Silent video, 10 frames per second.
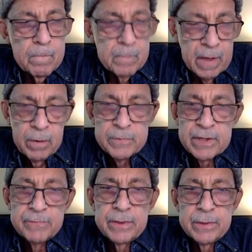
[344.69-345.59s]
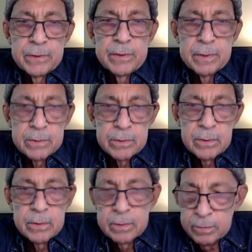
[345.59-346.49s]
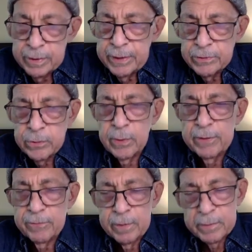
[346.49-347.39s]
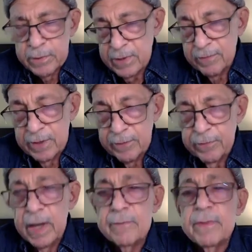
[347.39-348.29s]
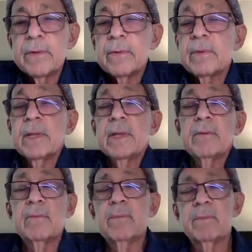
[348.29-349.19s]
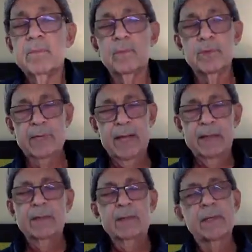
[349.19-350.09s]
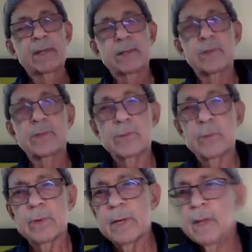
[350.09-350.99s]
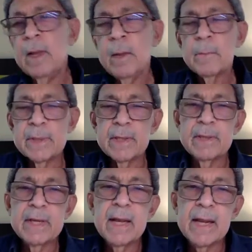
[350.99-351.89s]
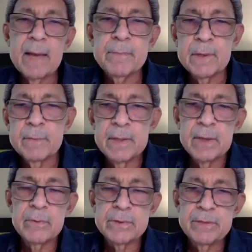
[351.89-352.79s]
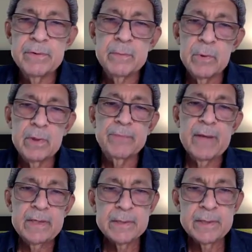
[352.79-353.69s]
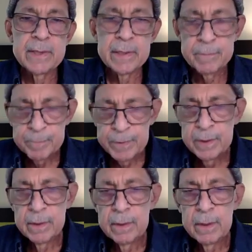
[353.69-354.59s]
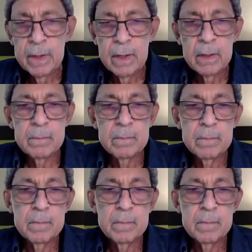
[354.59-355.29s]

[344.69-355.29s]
now I'm 72 years old, 3 years away from the 75 that was calculated in the story. But the thing that happened to me that was even more fascinating, in